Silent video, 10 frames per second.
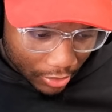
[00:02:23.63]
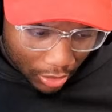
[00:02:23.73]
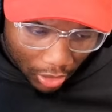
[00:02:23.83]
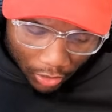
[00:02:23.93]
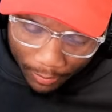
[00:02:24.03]
You
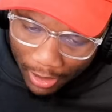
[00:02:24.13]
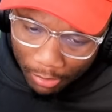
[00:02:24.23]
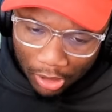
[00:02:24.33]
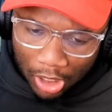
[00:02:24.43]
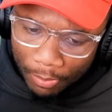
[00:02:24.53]
know, and
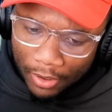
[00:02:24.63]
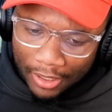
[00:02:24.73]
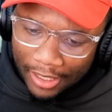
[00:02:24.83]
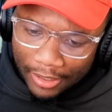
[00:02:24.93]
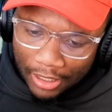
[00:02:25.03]
people are up
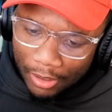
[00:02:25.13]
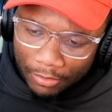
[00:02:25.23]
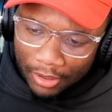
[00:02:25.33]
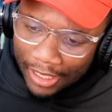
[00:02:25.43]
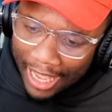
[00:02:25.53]
here, they're up
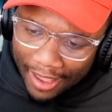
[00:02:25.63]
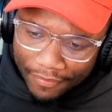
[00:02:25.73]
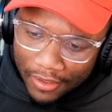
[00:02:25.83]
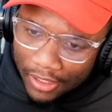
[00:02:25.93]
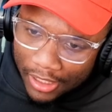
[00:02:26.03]
there
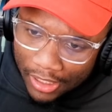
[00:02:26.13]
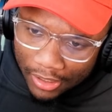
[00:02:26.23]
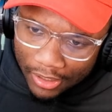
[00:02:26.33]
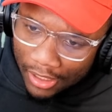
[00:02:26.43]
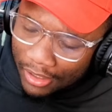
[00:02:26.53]
laughing and
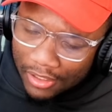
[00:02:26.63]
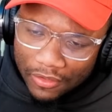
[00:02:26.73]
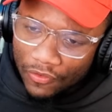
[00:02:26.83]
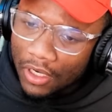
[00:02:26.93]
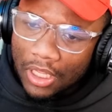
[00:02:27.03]
giggling. Nothing's
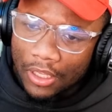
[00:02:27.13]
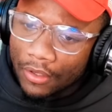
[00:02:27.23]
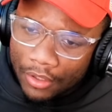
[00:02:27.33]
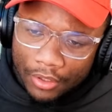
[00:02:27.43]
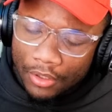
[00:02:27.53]
funny.
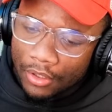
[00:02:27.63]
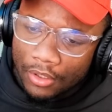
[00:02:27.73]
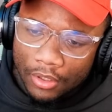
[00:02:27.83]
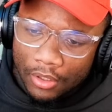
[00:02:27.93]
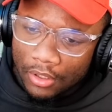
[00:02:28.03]

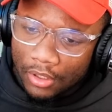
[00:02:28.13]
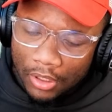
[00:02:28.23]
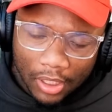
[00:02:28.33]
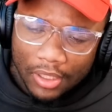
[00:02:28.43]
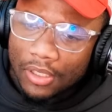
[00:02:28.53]

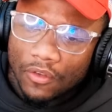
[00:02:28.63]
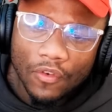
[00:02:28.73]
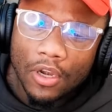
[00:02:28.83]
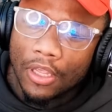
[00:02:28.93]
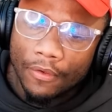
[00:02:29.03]
Nothing is
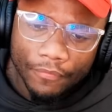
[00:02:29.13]
funny.